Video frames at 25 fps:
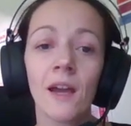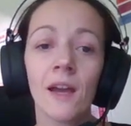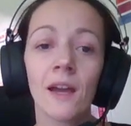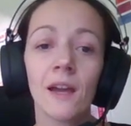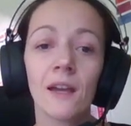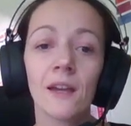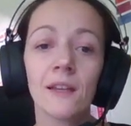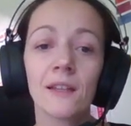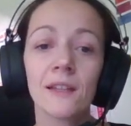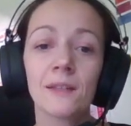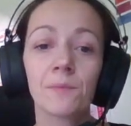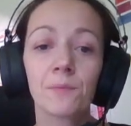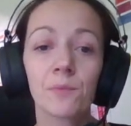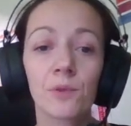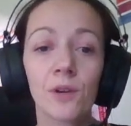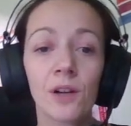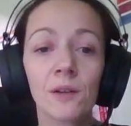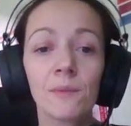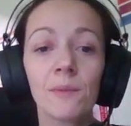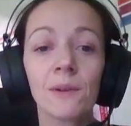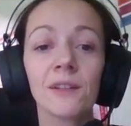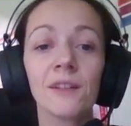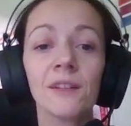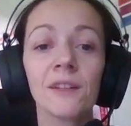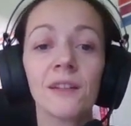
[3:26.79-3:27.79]
is
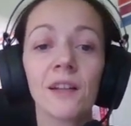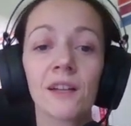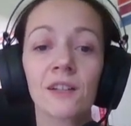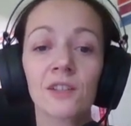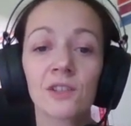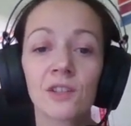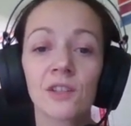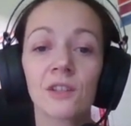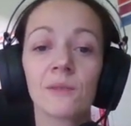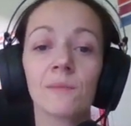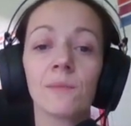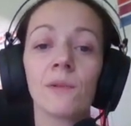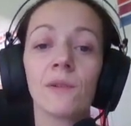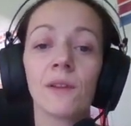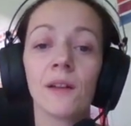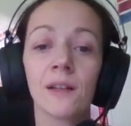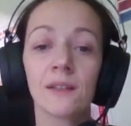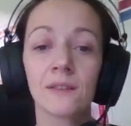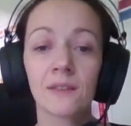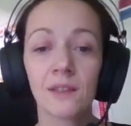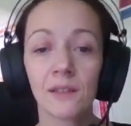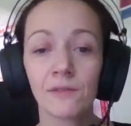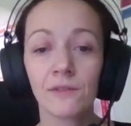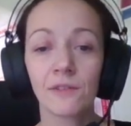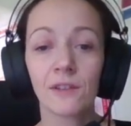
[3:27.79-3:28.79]
pragmatic, actionable, and
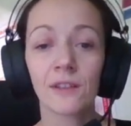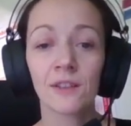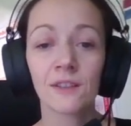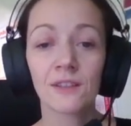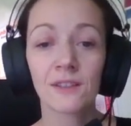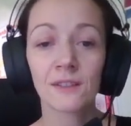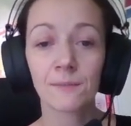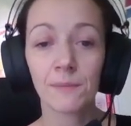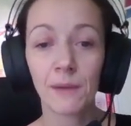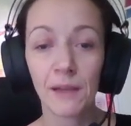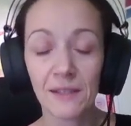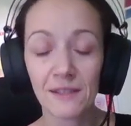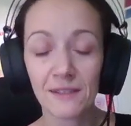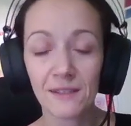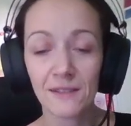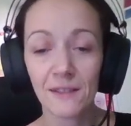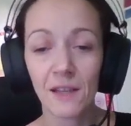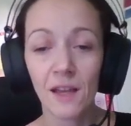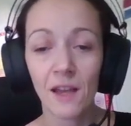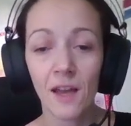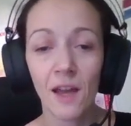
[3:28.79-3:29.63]
evidence-based.